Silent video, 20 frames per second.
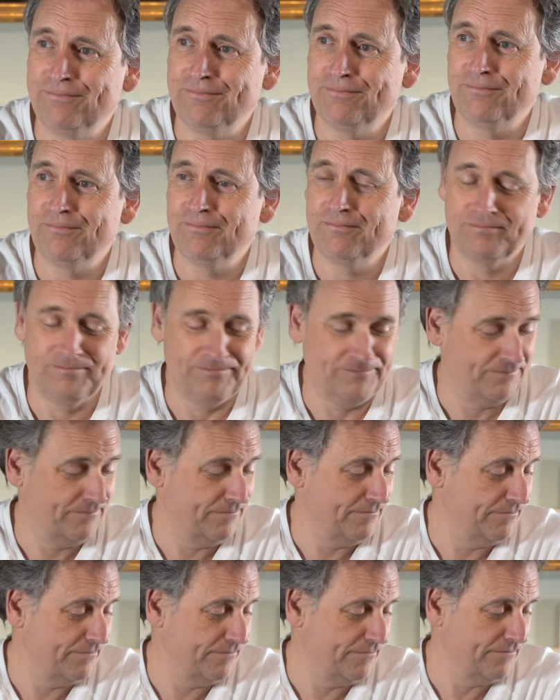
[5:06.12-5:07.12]

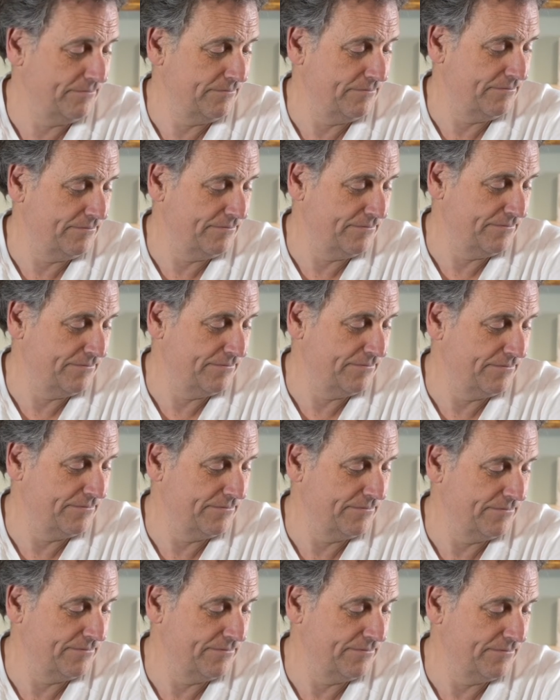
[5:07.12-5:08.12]

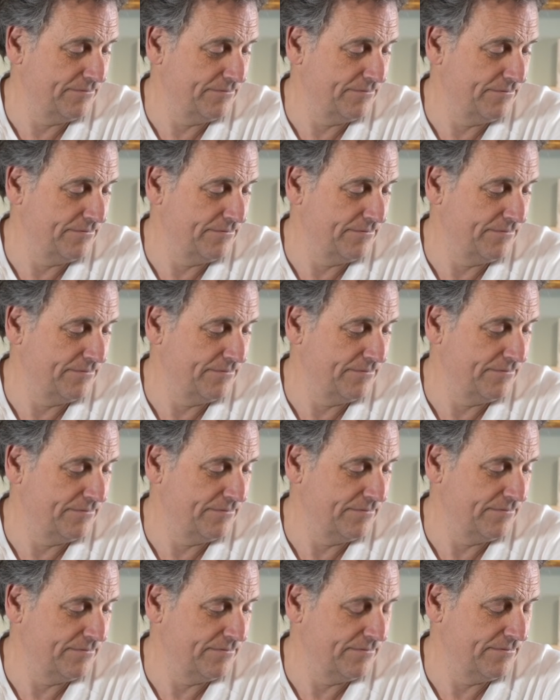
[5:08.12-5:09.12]

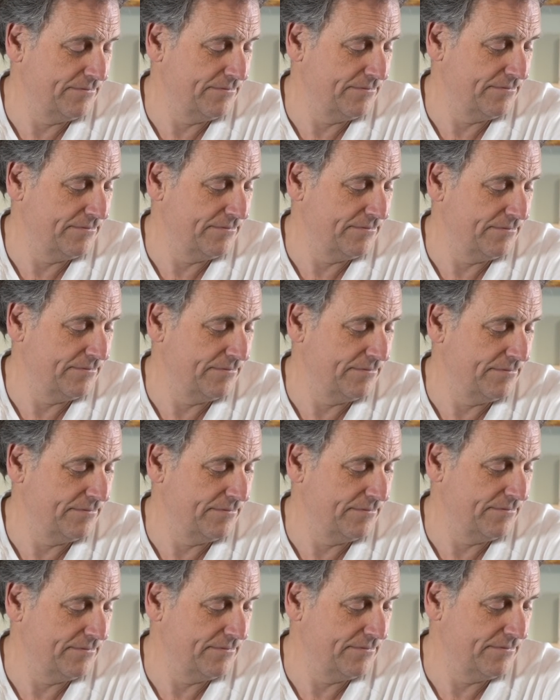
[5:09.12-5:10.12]

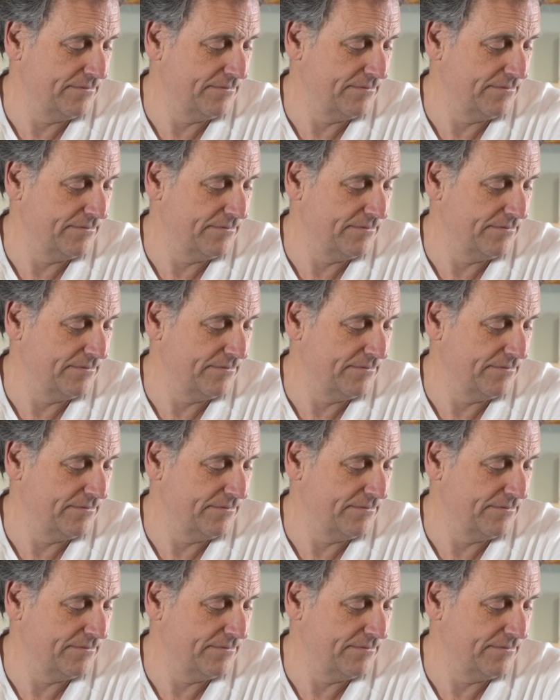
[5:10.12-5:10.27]
Nobody speaks.